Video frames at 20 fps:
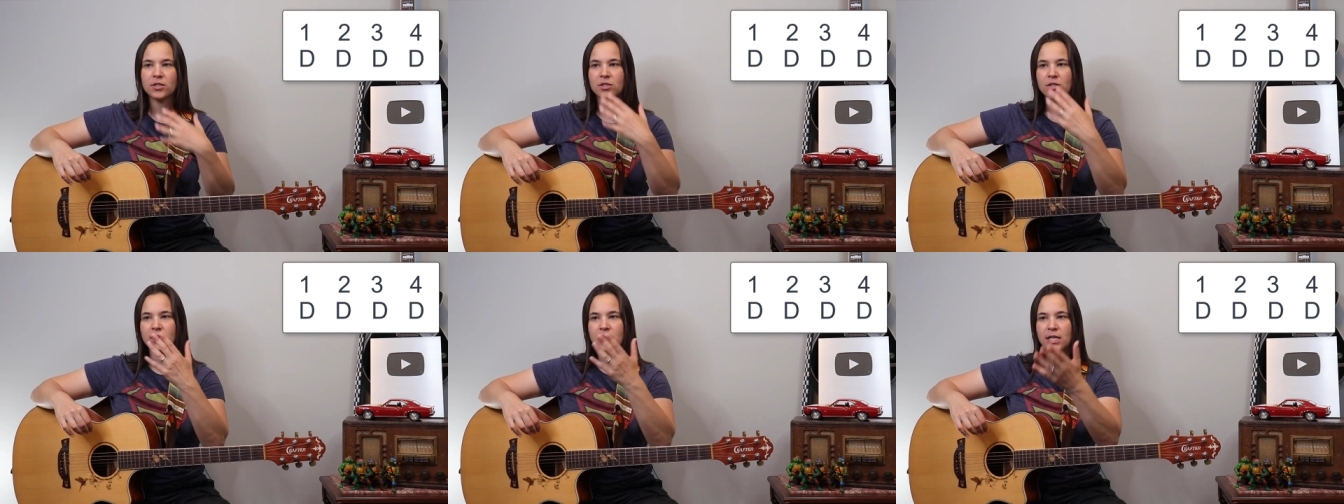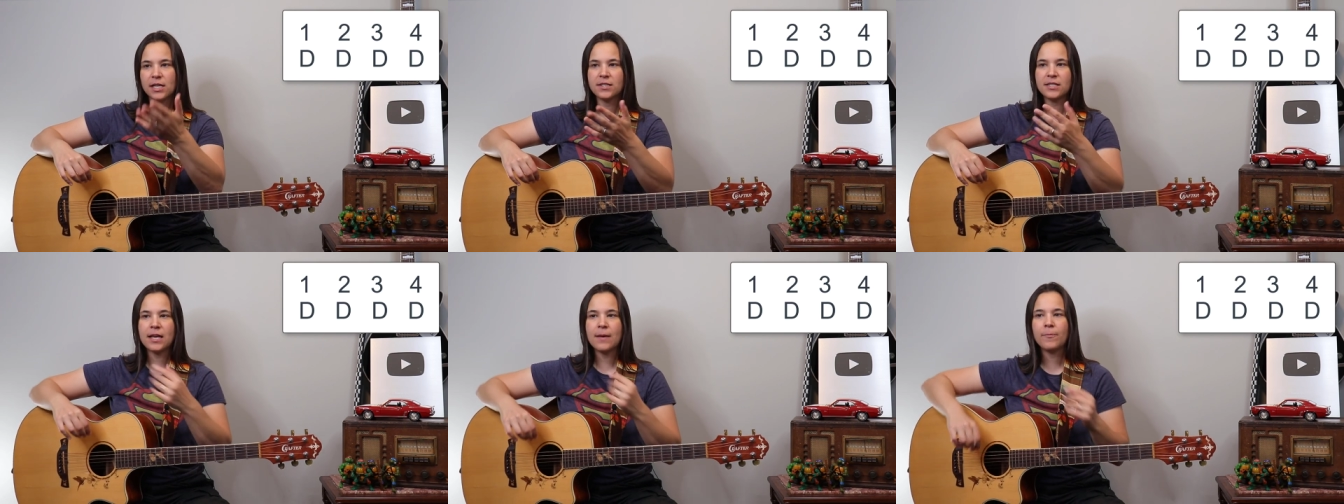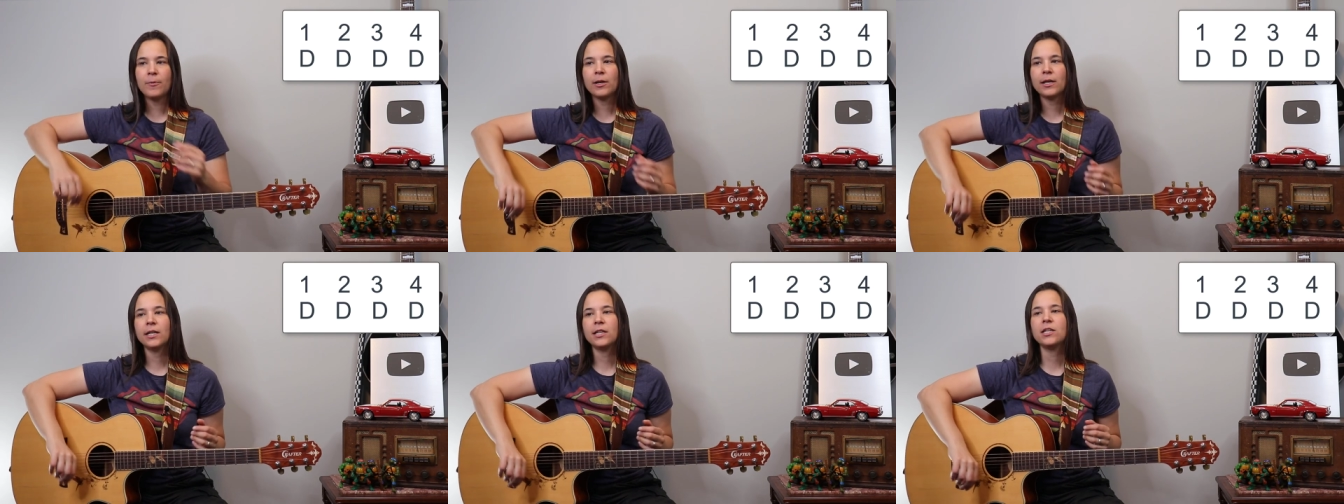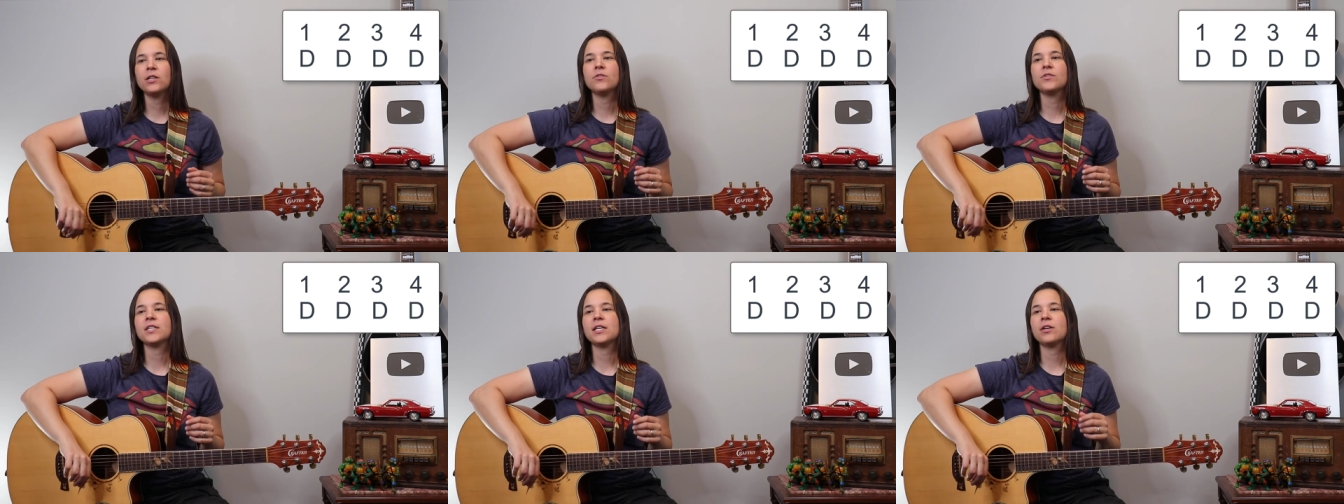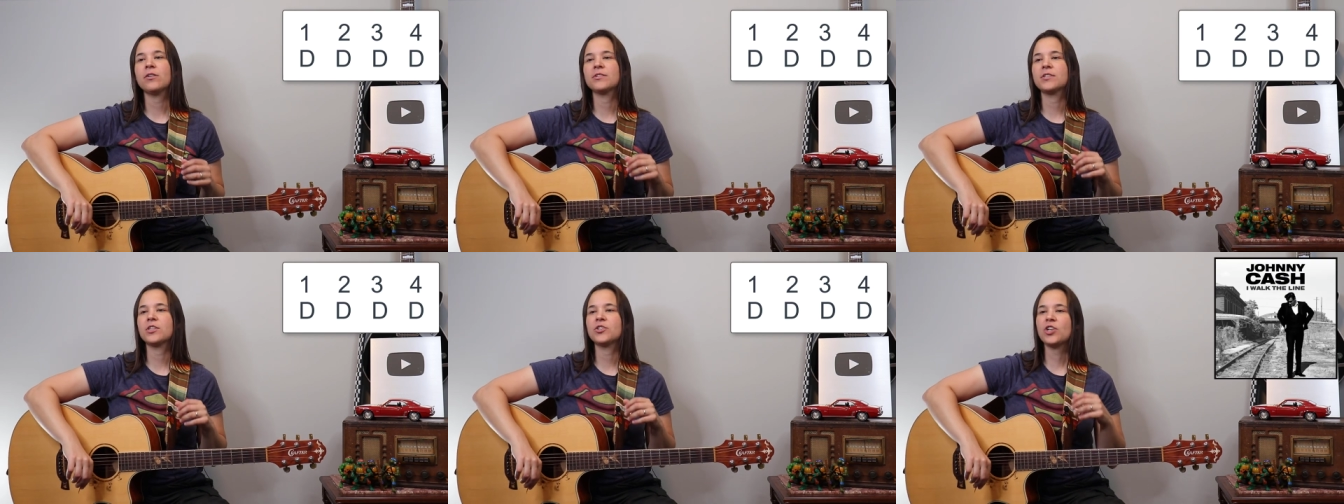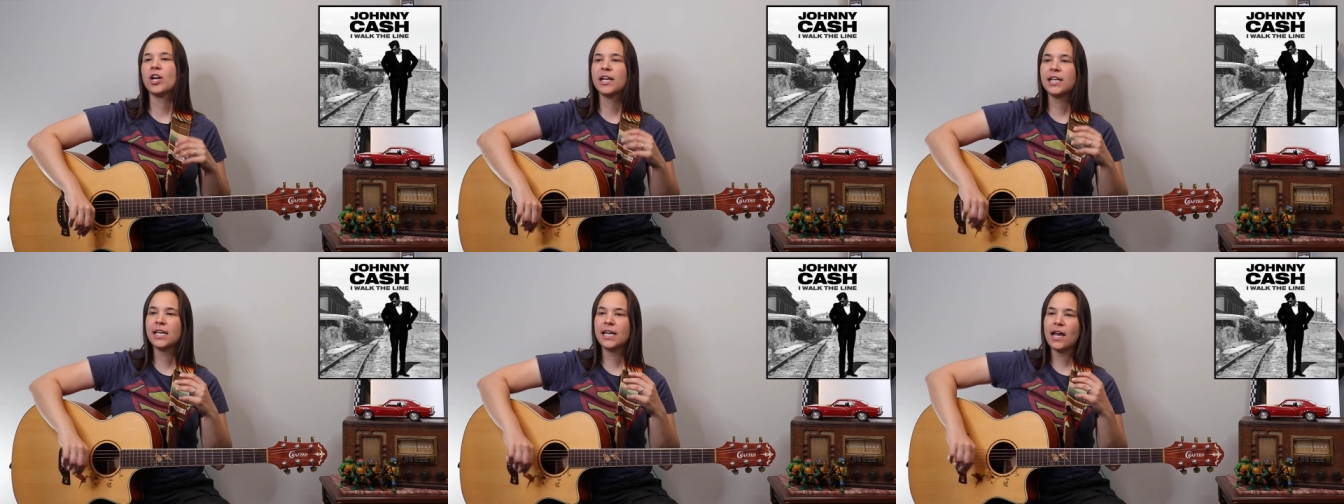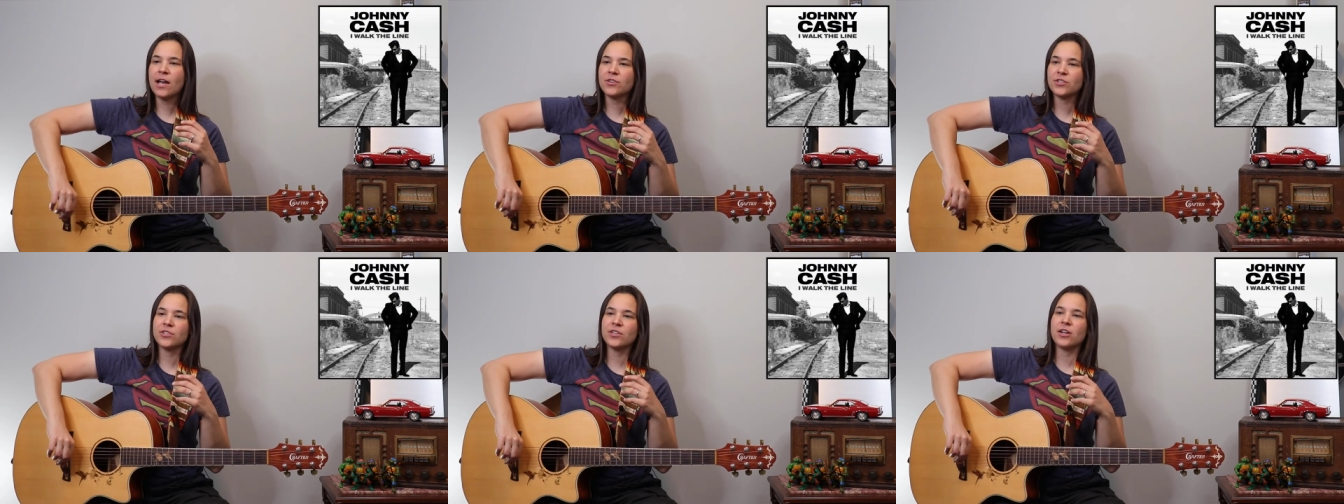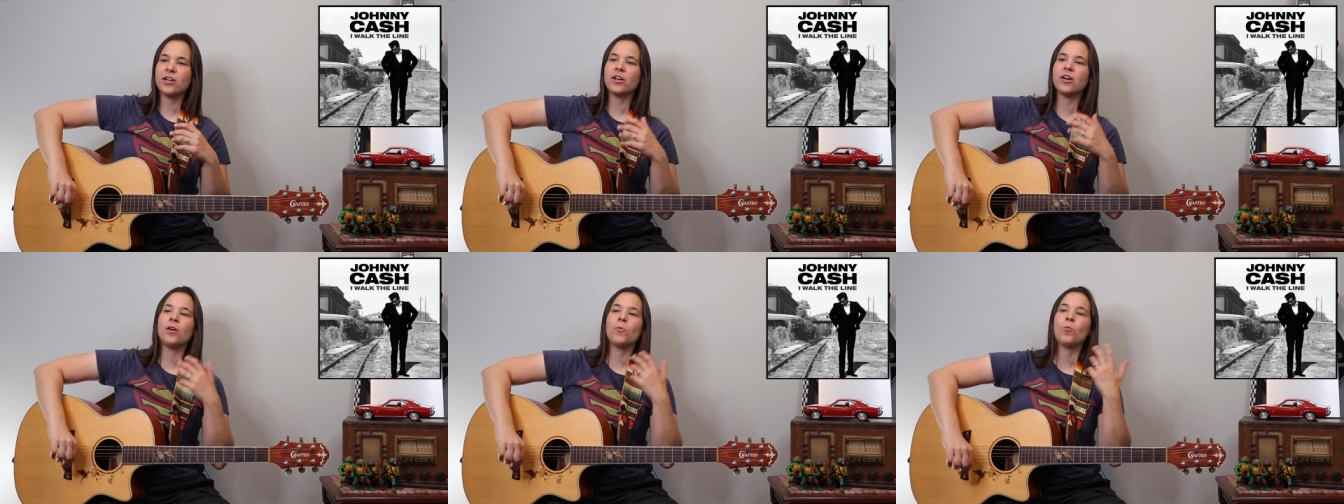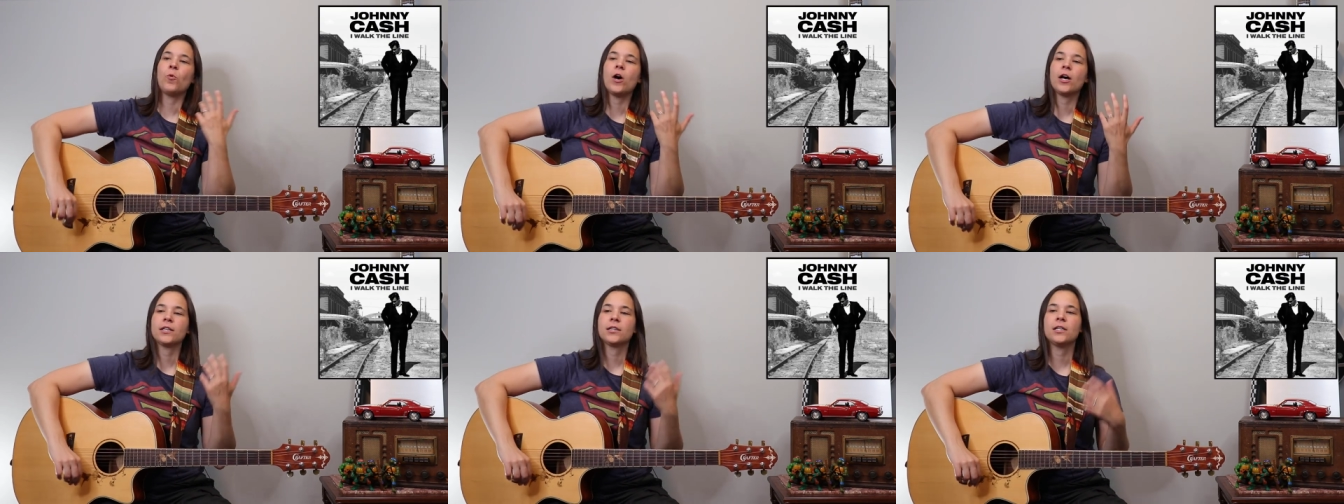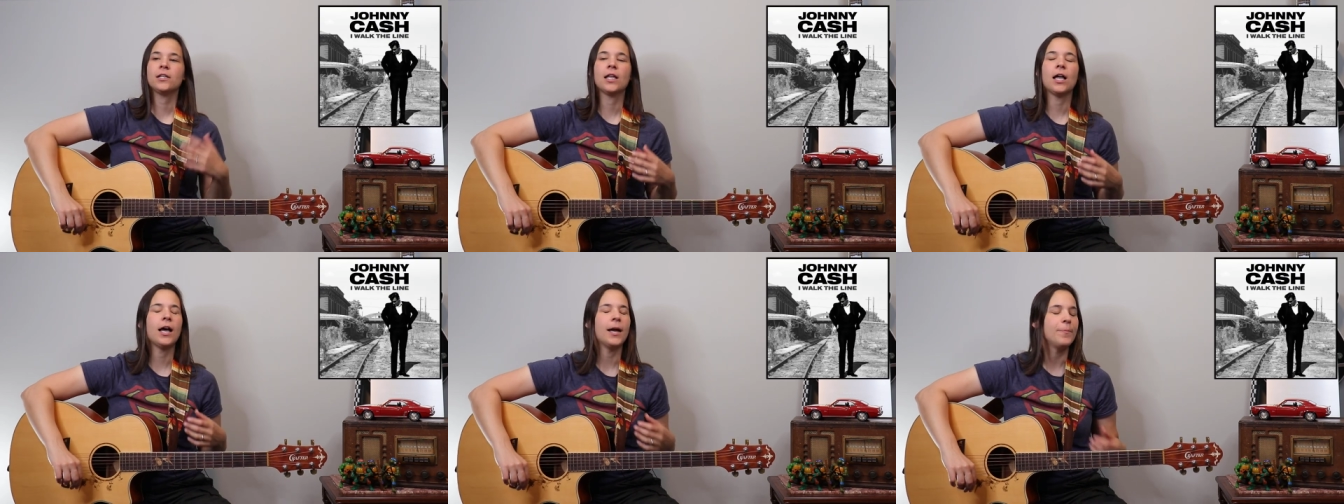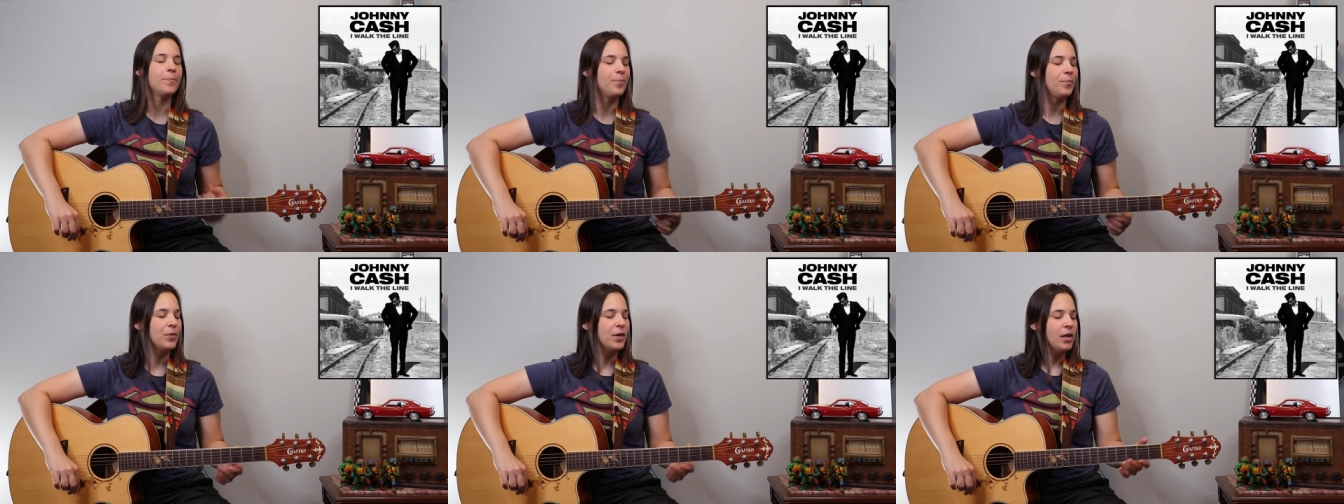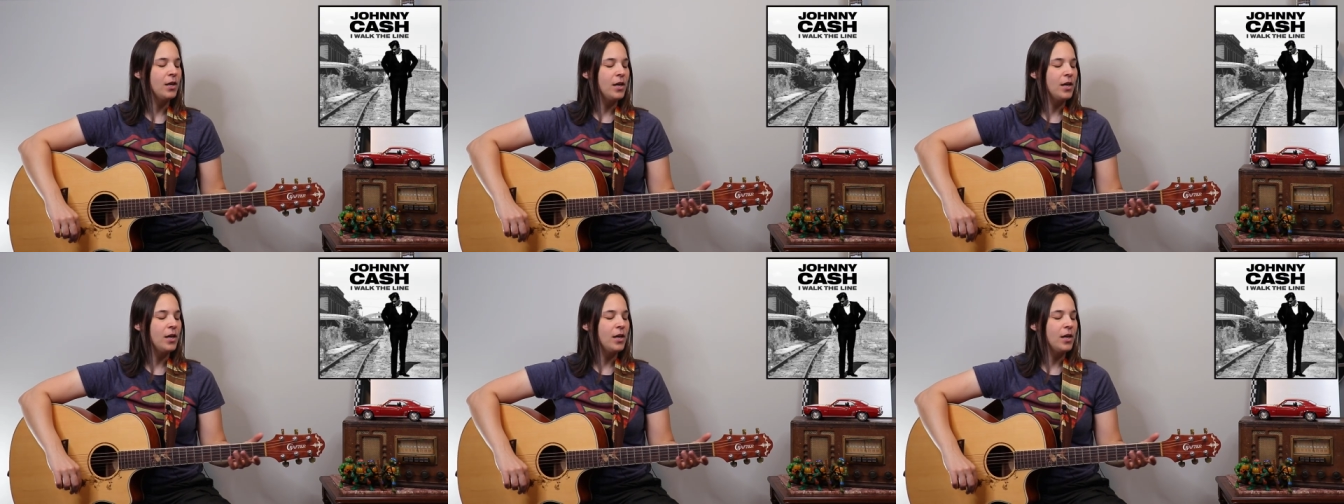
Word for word: So the example I'm going to use here is a Johnny Cash song called Walk the Line,